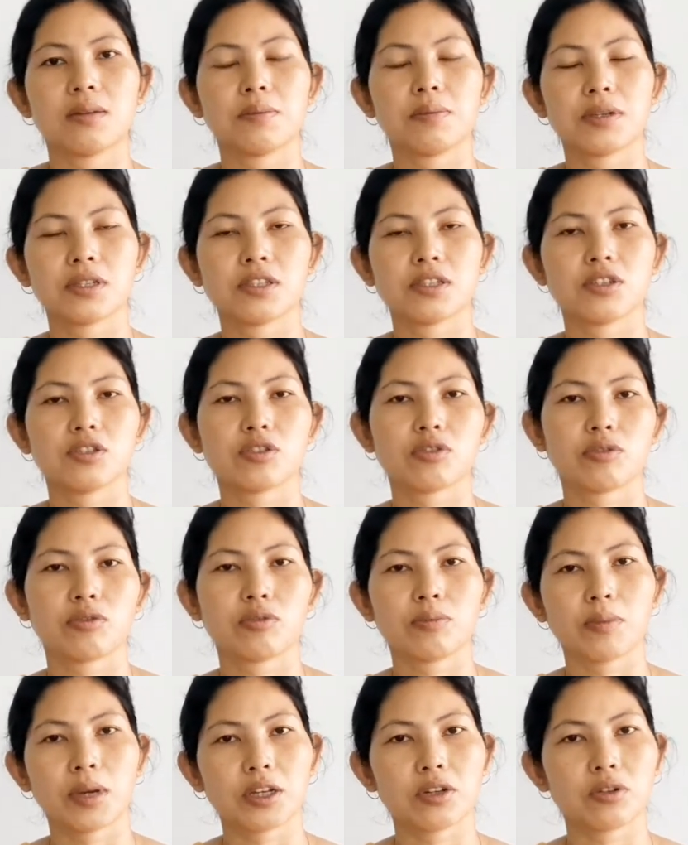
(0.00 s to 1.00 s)
presence
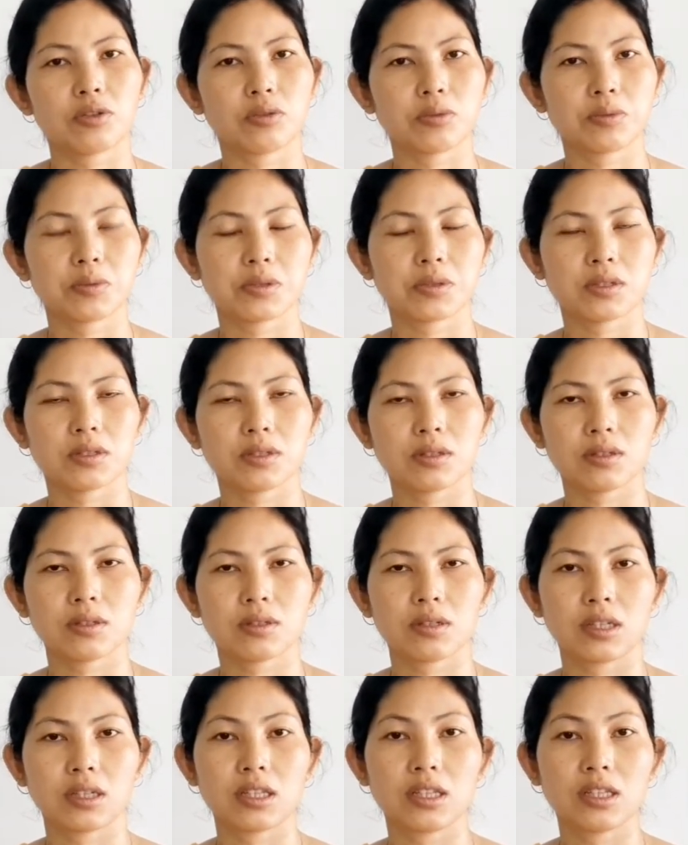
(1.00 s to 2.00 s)
of microbes
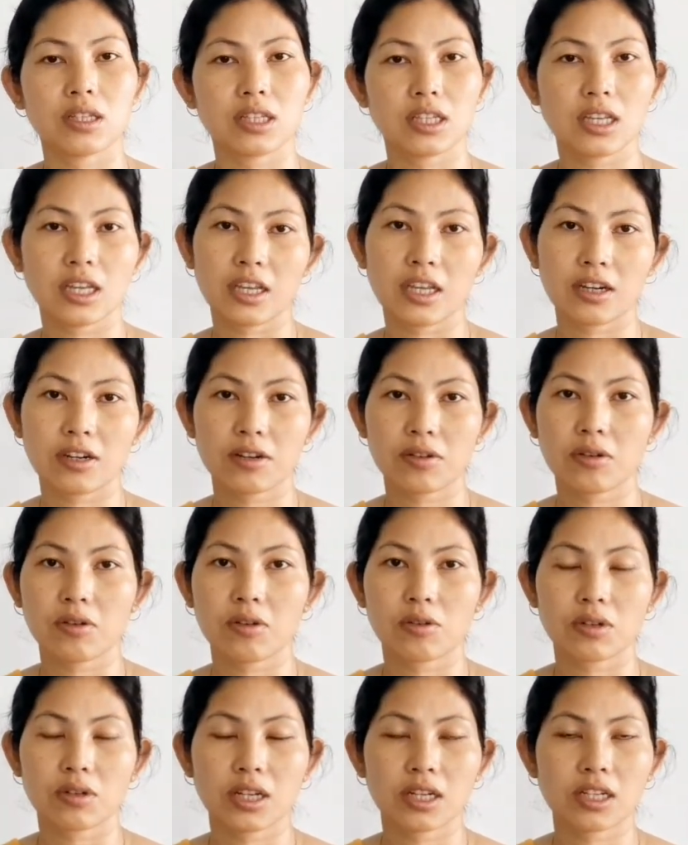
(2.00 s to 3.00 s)
in the air,
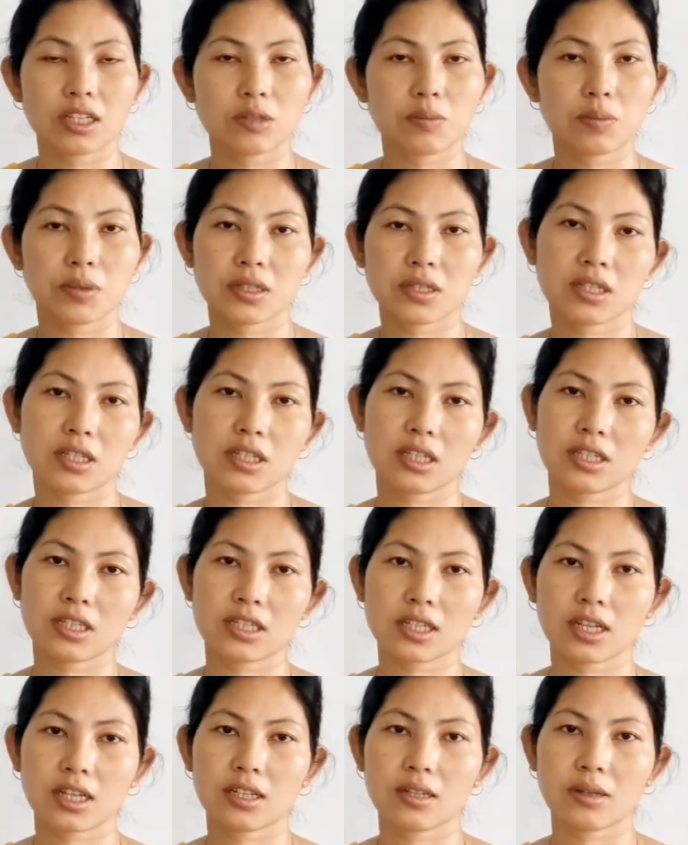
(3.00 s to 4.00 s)
or that is present
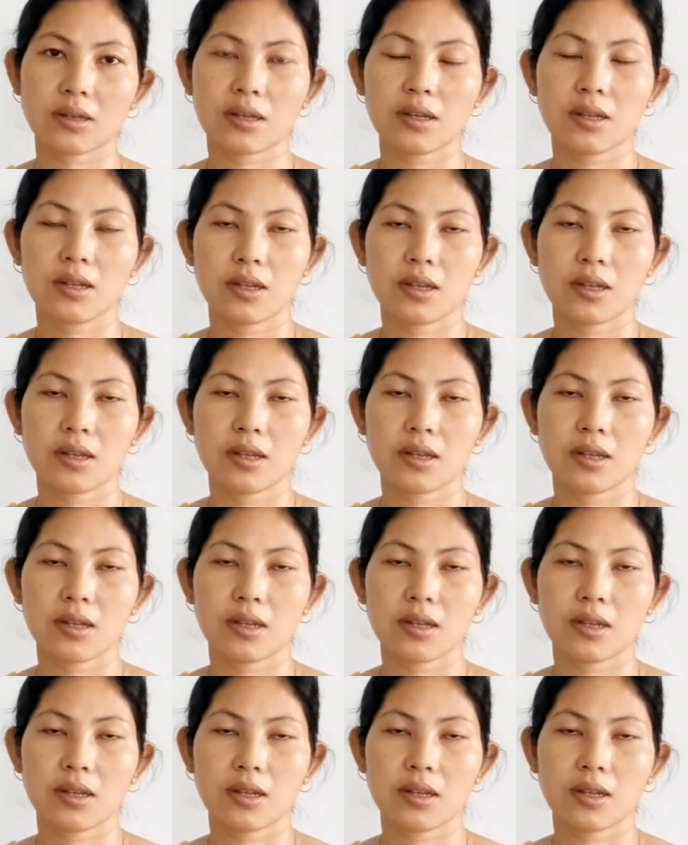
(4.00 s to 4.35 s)
inside the